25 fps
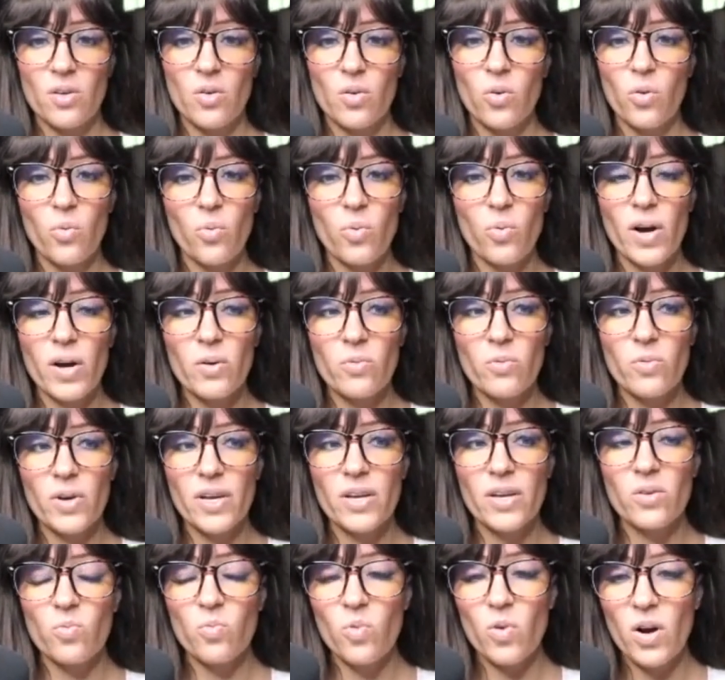what
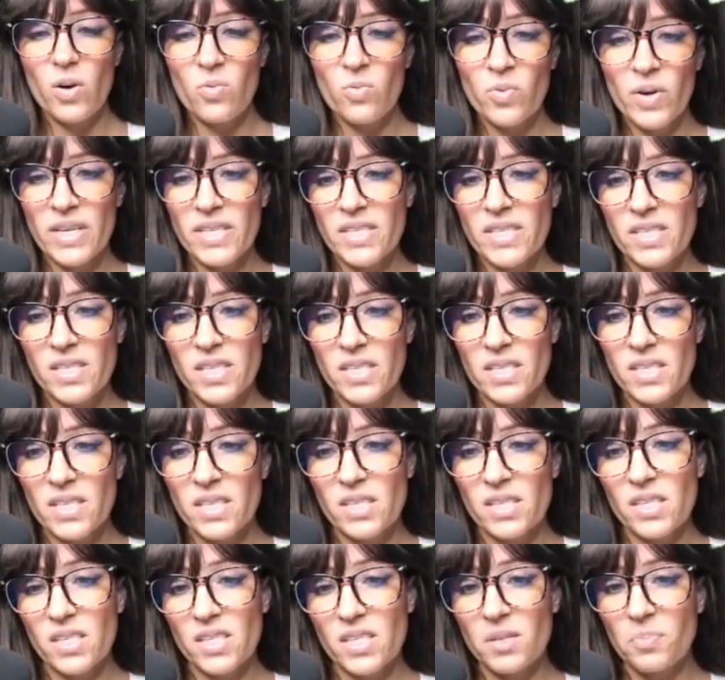in what ways does
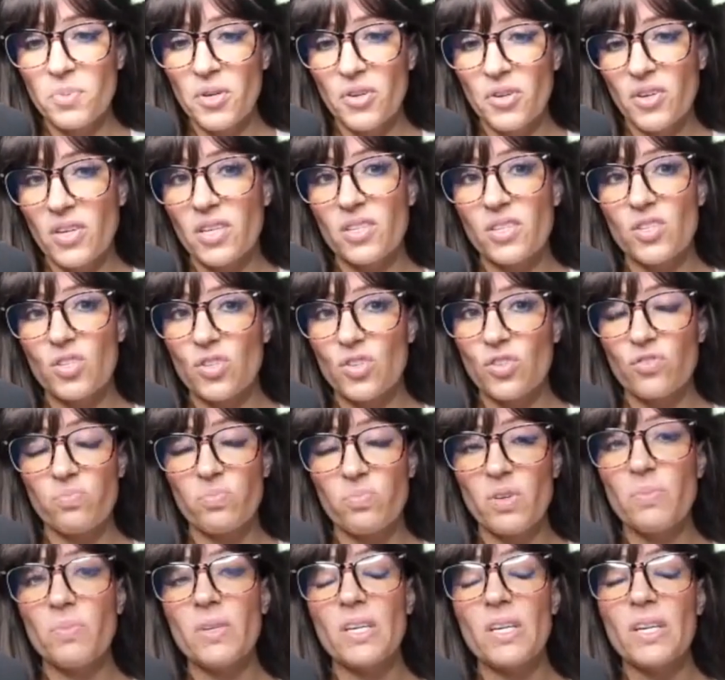this experience serve
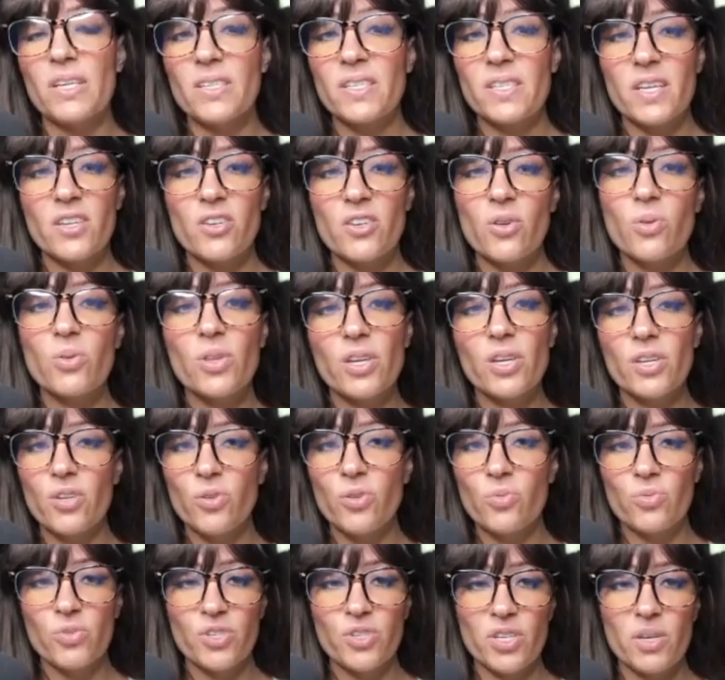me because i know that
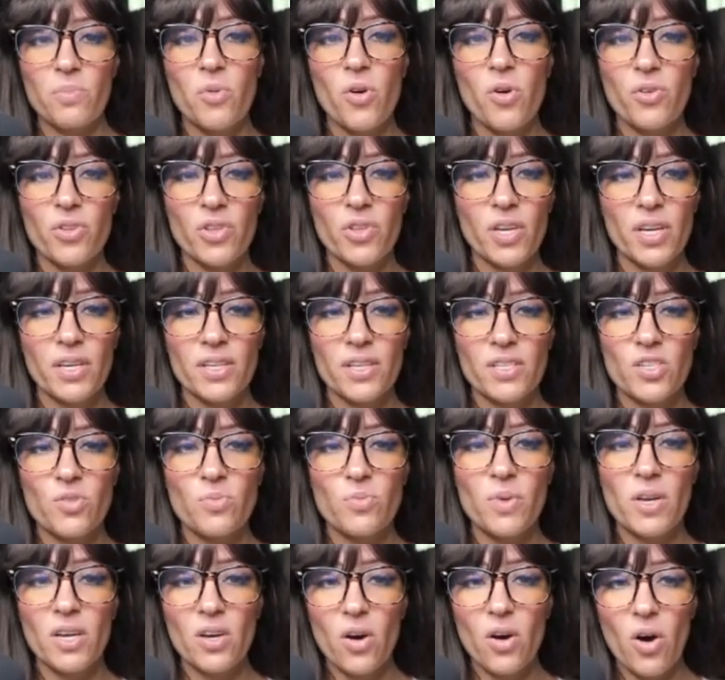you redeem all things you
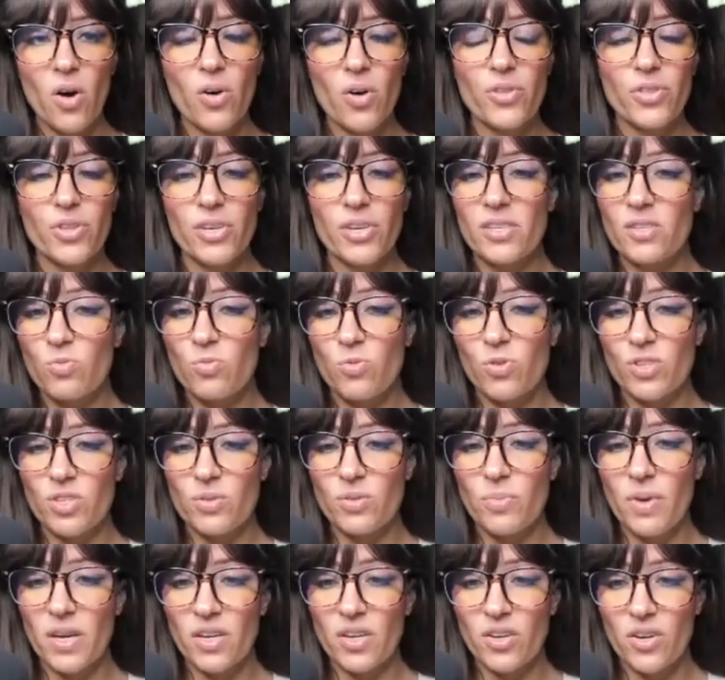make all things work
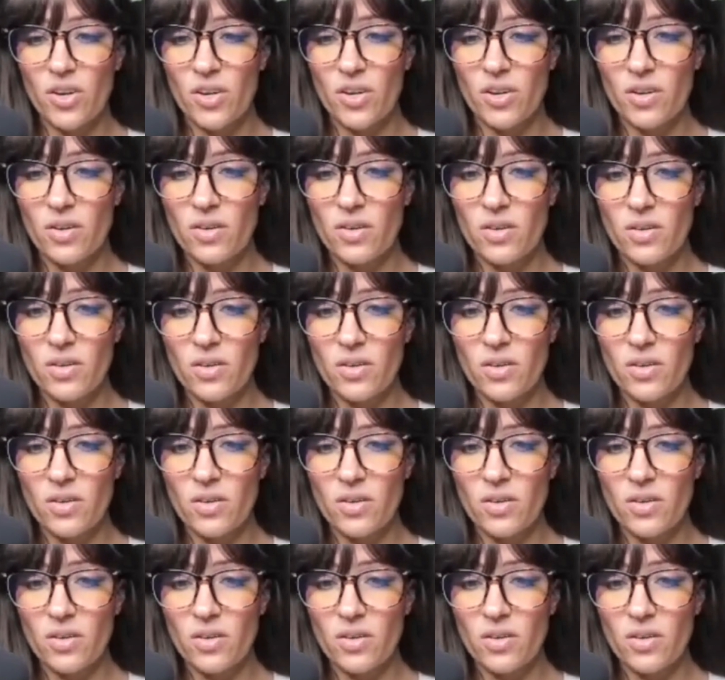to my good